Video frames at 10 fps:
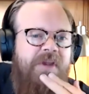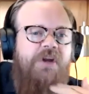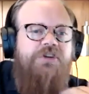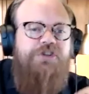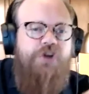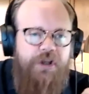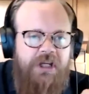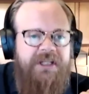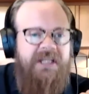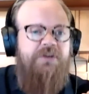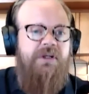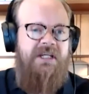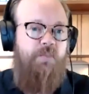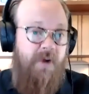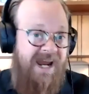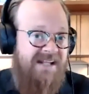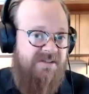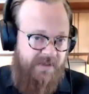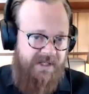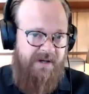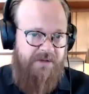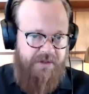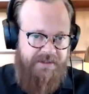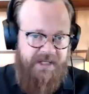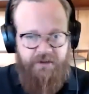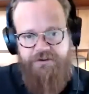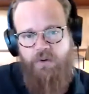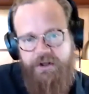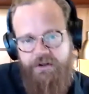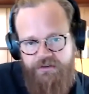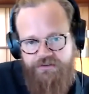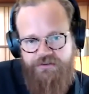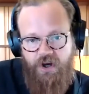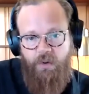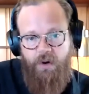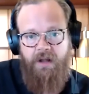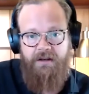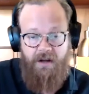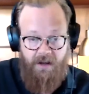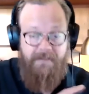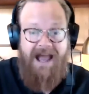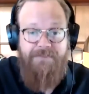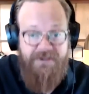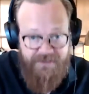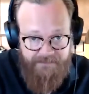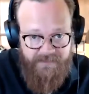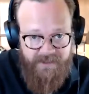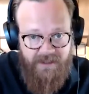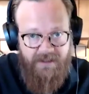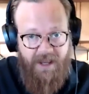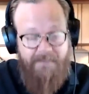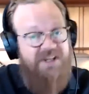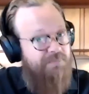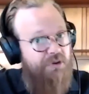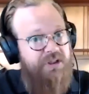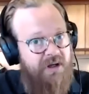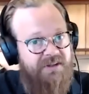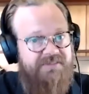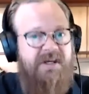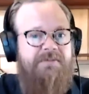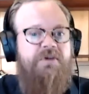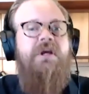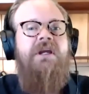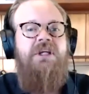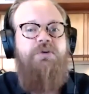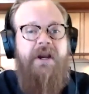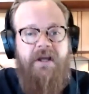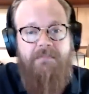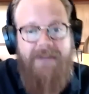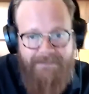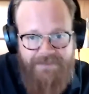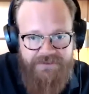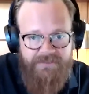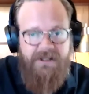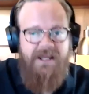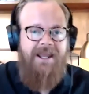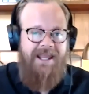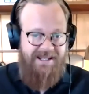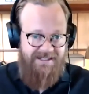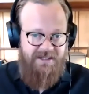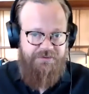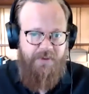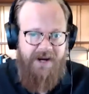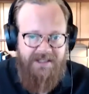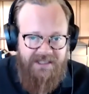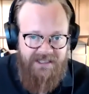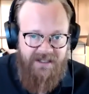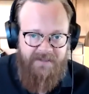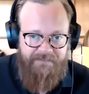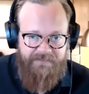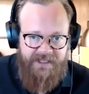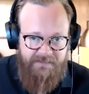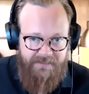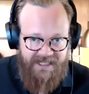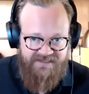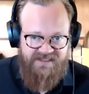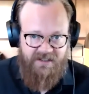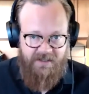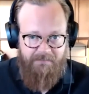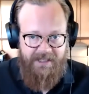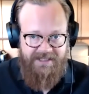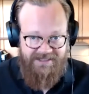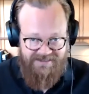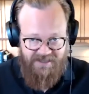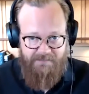Tertullian, he writes really around the year 200 or so on baptism. I mean, he's pretty young at this time too. He's writing on baptism, and in this writing, he begins to complain that some